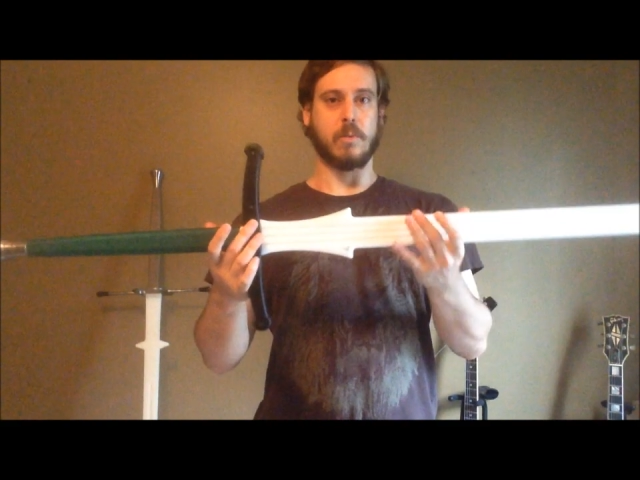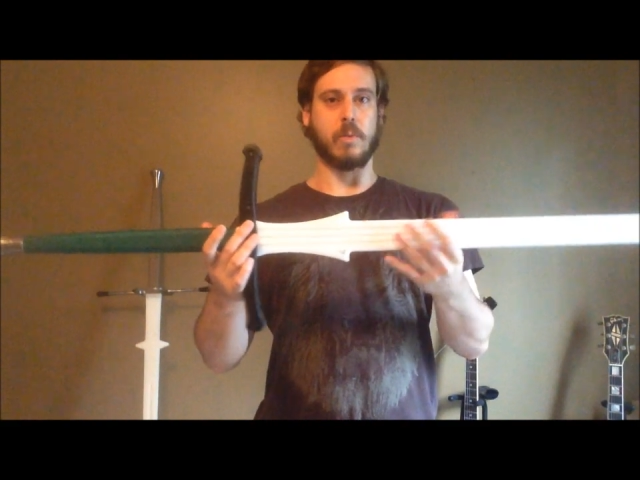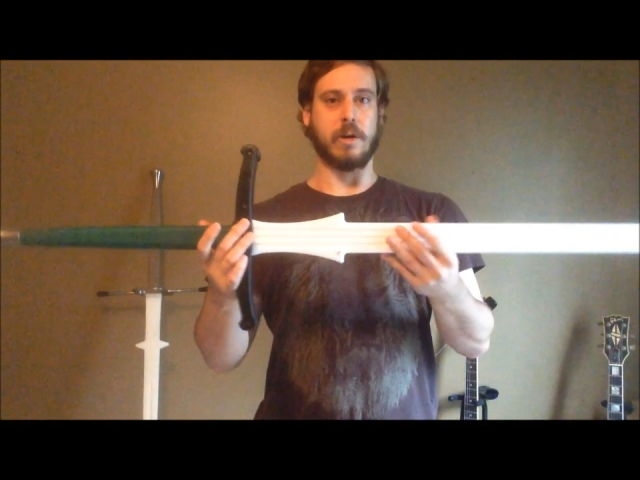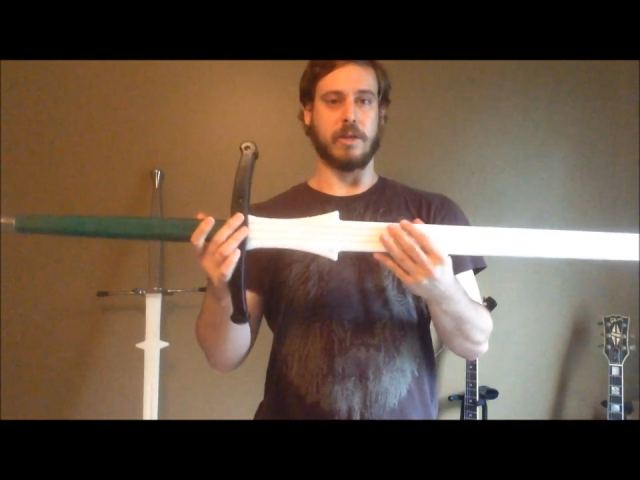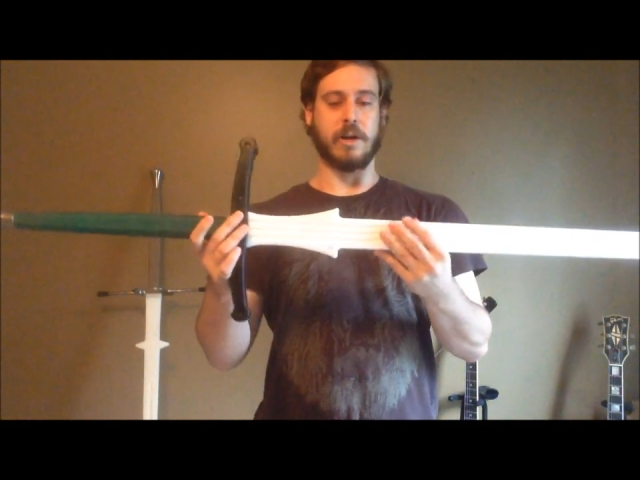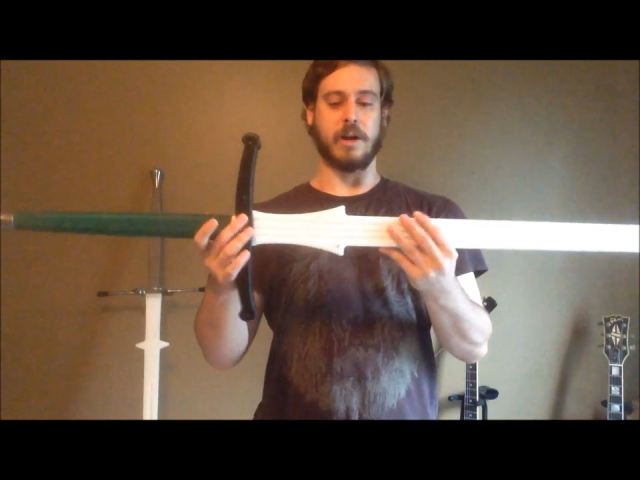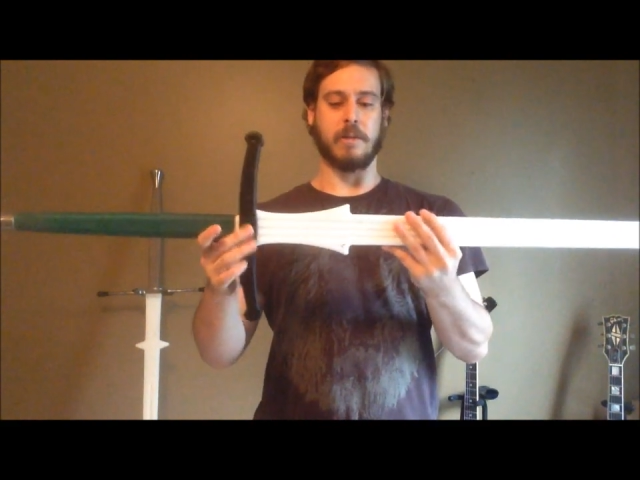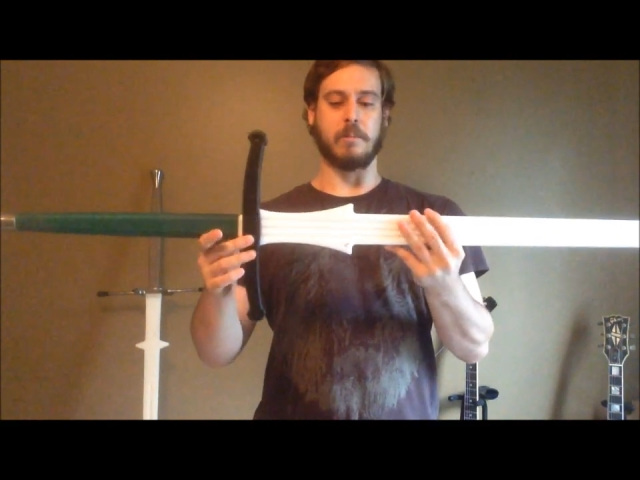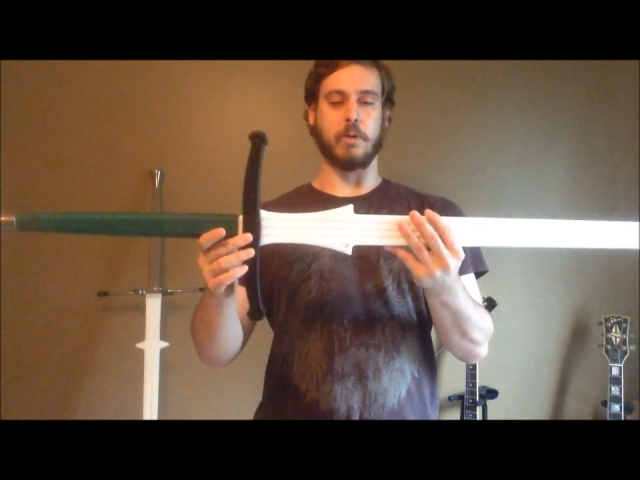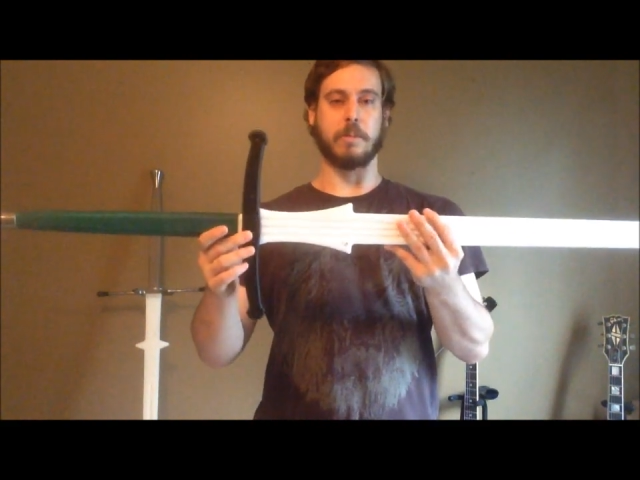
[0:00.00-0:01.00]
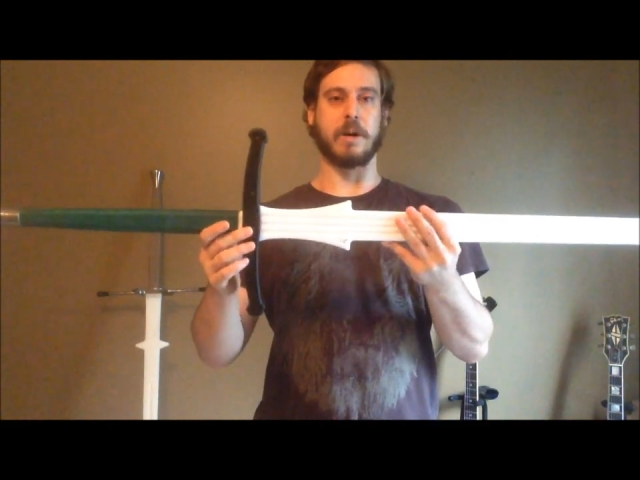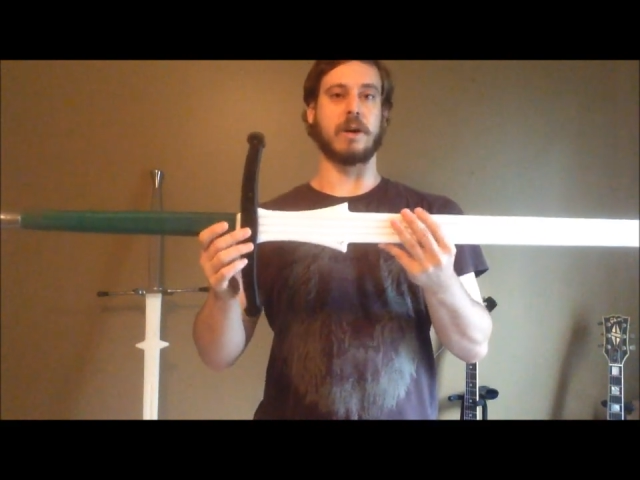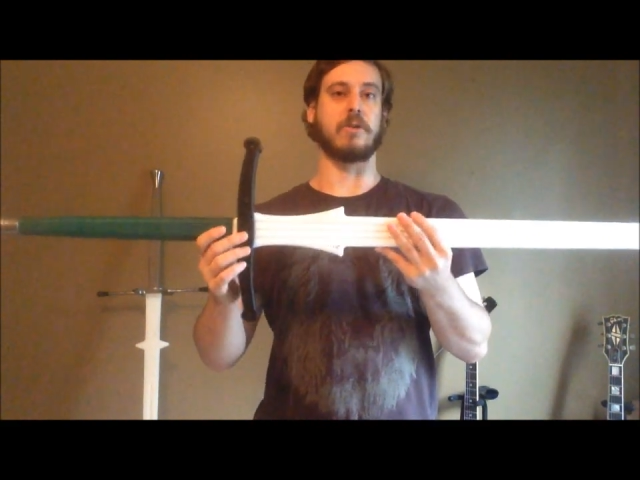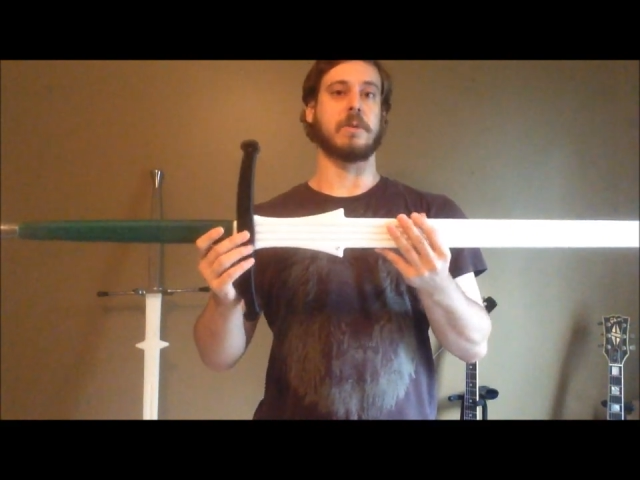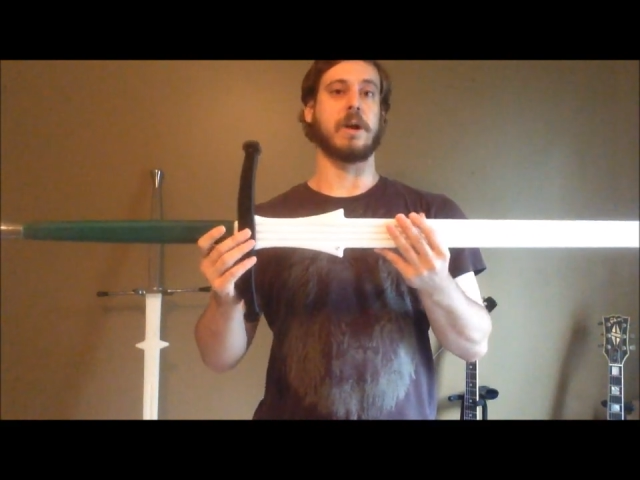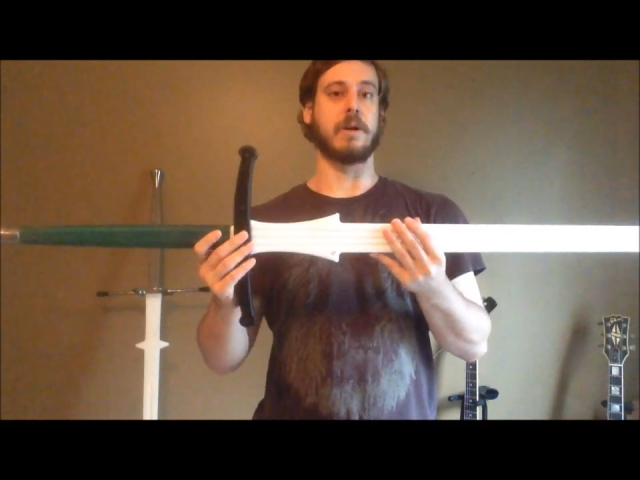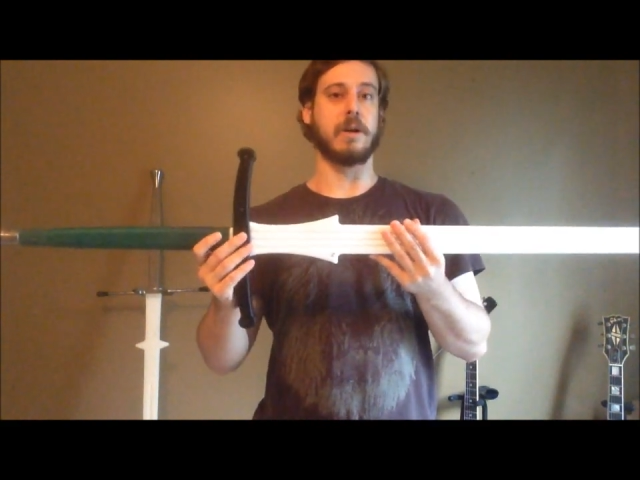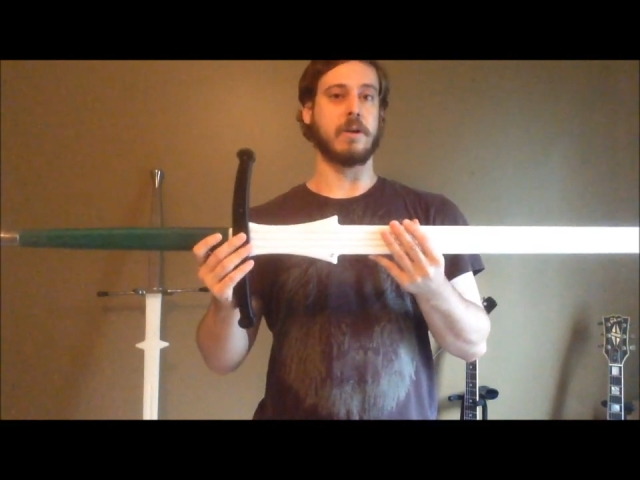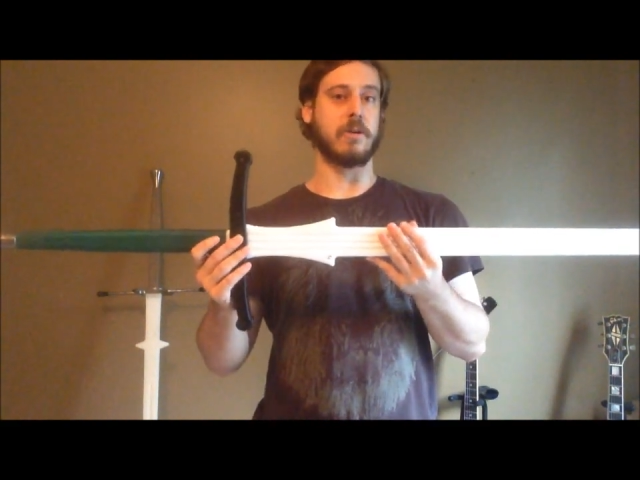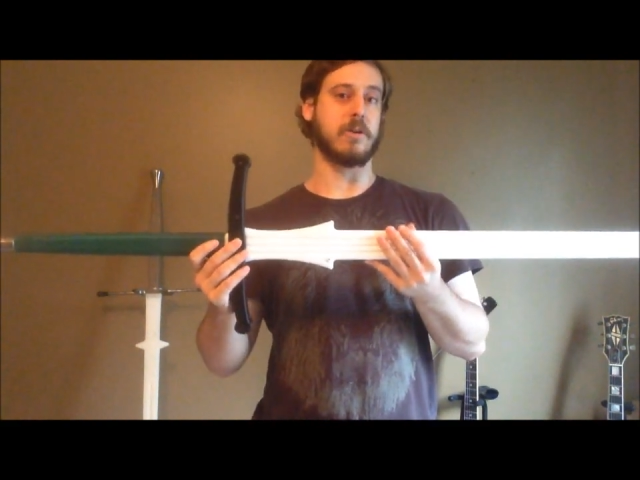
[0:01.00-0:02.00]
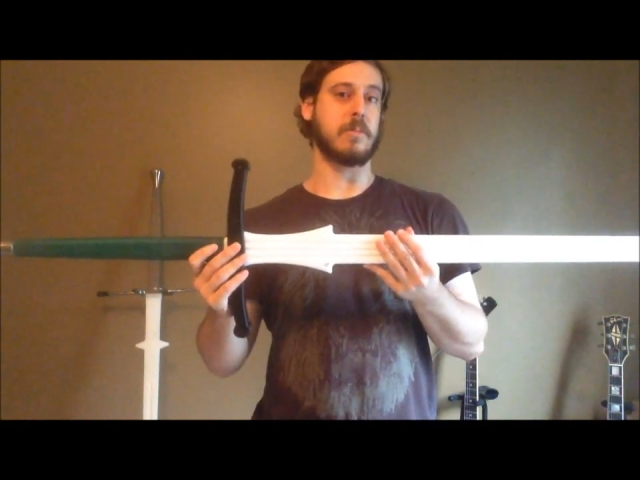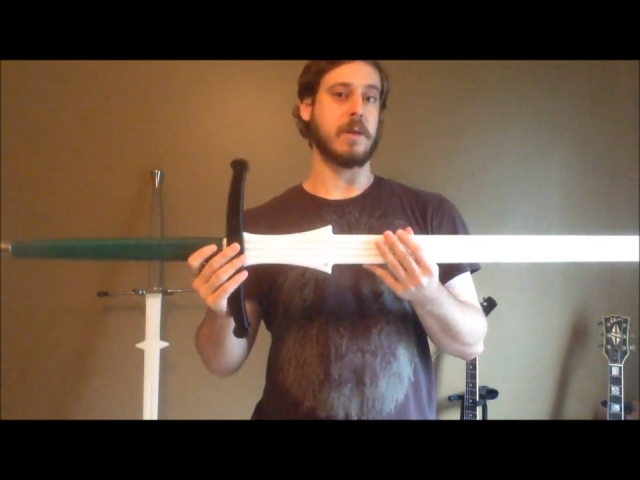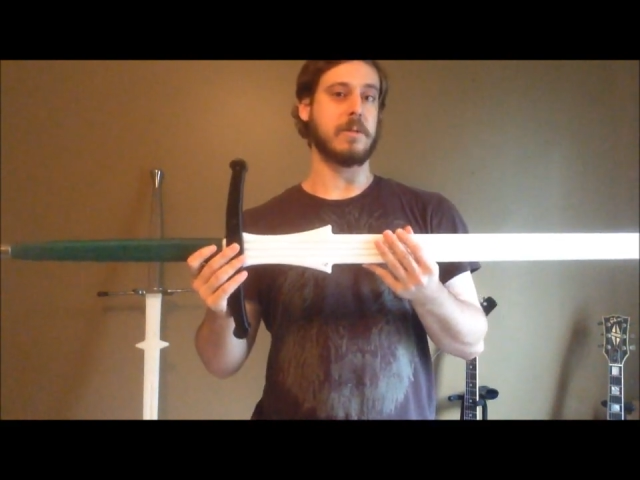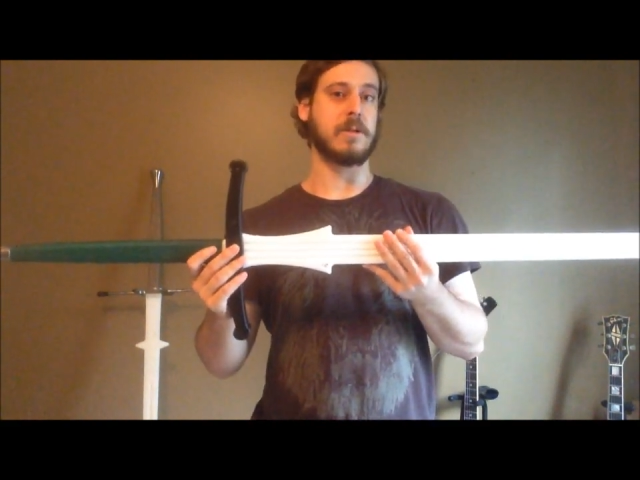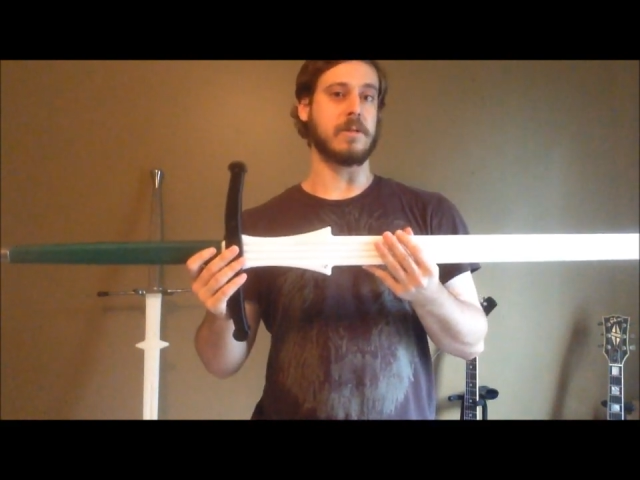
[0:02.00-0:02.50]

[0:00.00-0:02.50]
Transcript: with more pronounced parrying hooks maybe